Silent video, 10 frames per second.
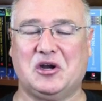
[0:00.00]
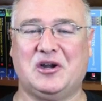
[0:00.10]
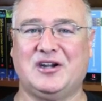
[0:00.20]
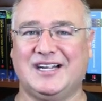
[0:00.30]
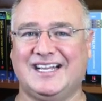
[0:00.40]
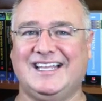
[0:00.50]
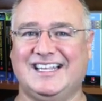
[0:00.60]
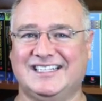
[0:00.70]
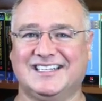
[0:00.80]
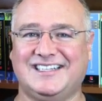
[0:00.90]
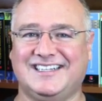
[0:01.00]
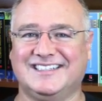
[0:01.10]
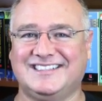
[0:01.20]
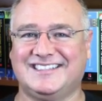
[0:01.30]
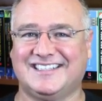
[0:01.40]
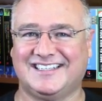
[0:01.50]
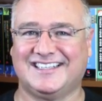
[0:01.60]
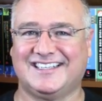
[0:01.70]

car in Linux.